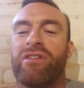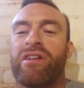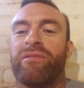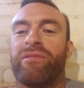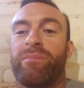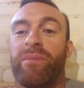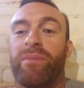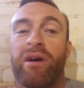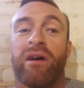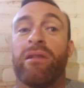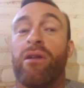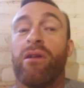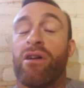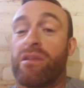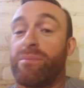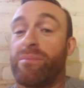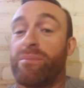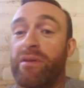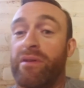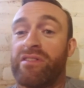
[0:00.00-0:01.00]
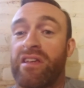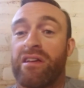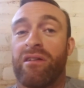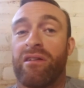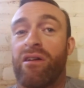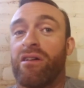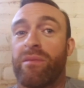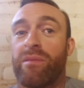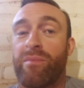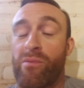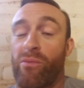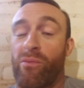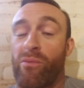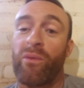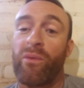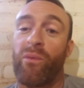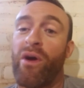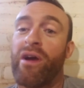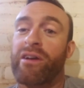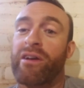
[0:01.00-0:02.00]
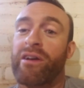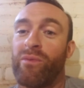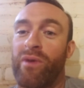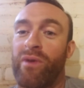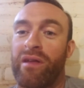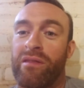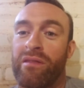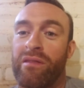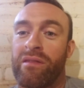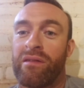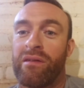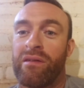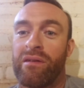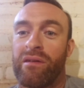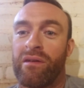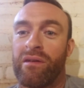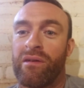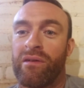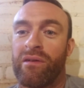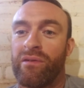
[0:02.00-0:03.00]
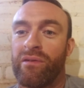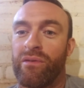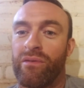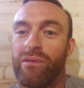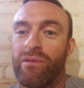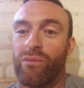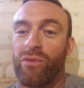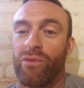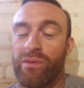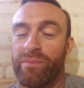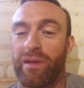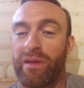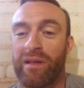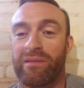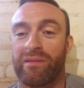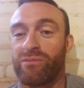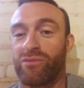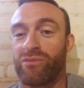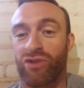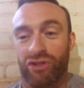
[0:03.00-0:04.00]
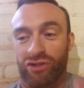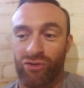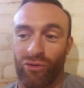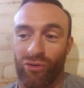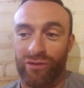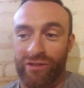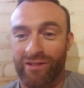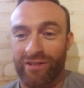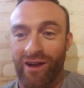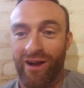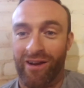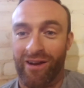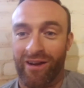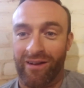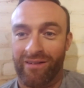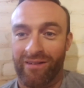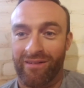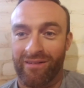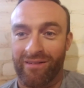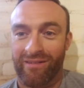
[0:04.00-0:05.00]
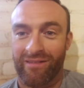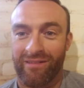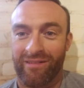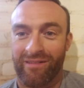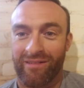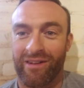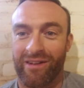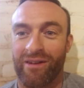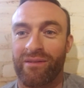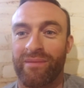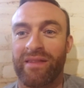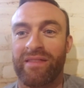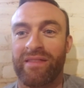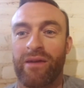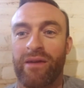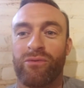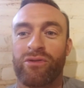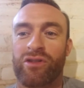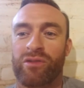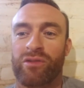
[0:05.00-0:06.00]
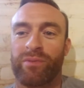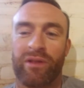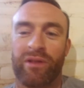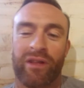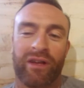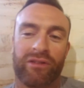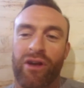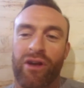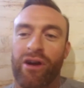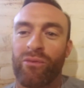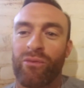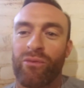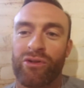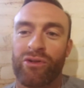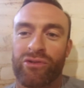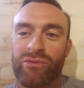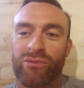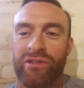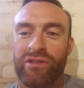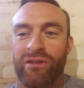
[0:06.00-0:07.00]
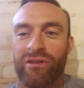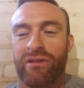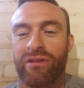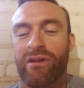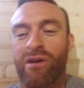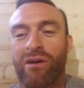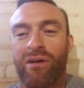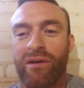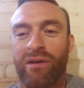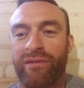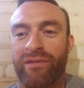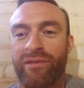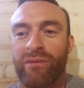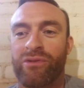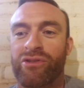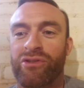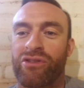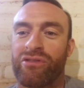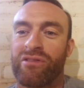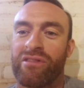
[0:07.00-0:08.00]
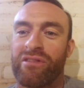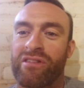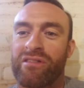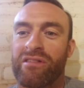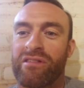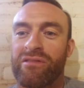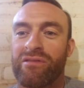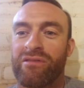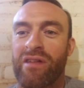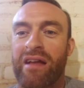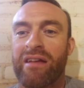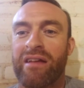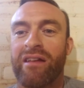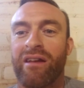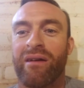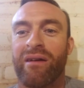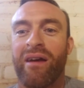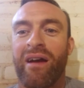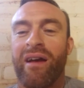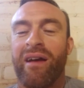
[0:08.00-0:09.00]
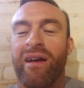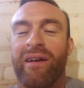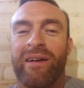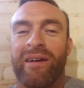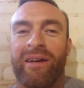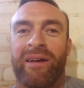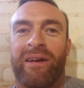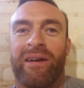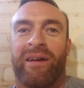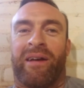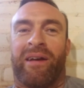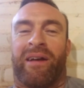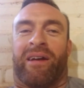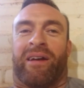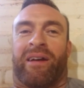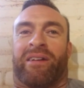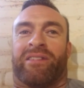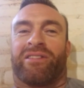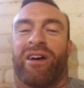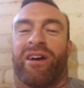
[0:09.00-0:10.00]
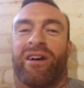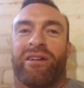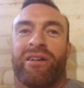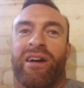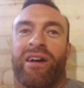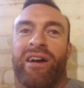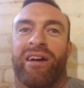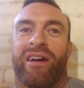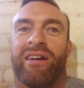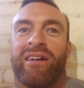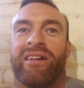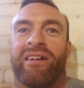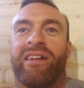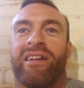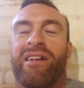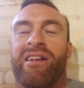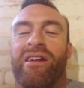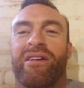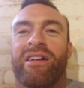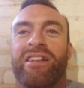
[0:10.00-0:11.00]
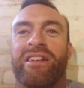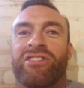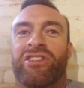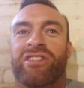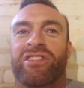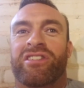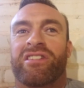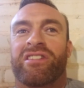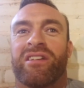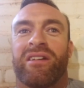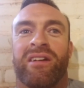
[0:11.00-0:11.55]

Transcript: but a lot of the people we worked with would be just talk to Doug. You know what I mean? They would just be like, Doug, what should we do? You know, I think we should do this and do that, you know? So, you know, and it just,